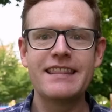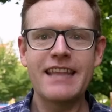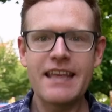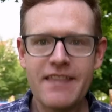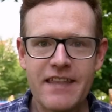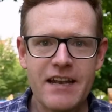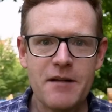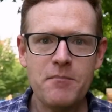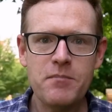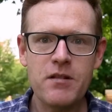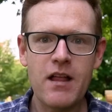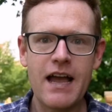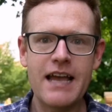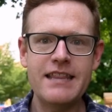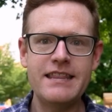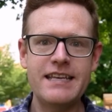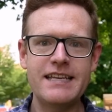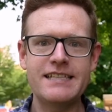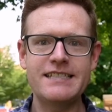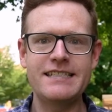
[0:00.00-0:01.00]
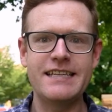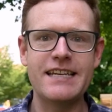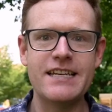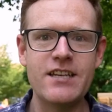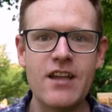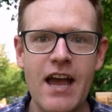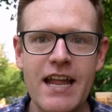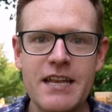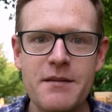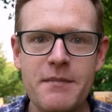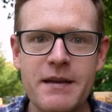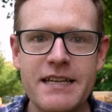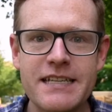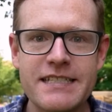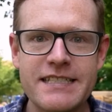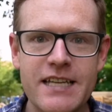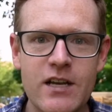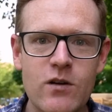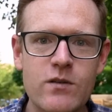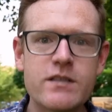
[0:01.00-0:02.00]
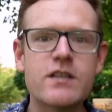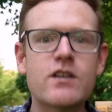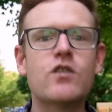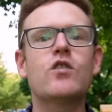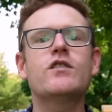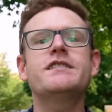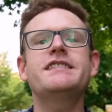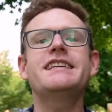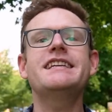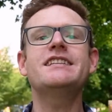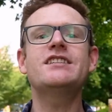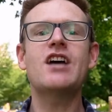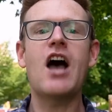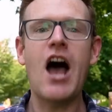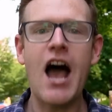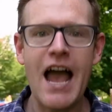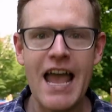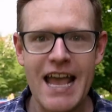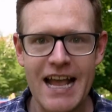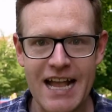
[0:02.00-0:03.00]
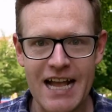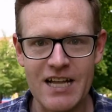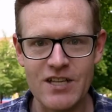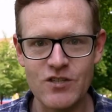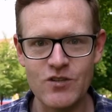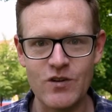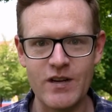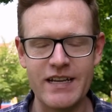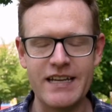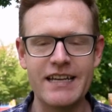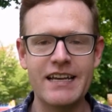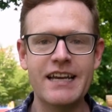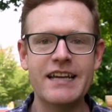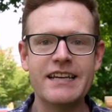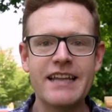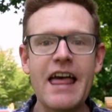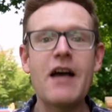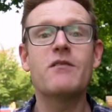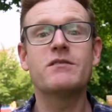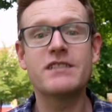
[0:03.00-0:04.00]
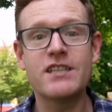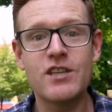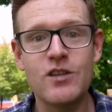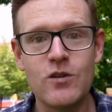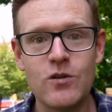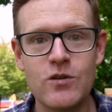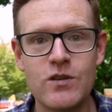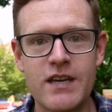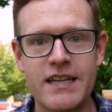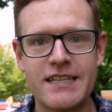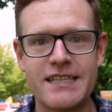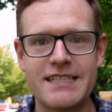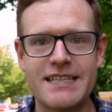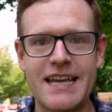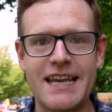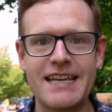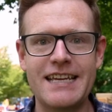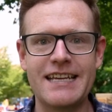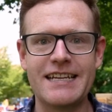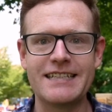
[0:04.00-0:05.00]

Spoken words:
They then applied this in 90-meter cells across the entire country. That was a huge undertaking.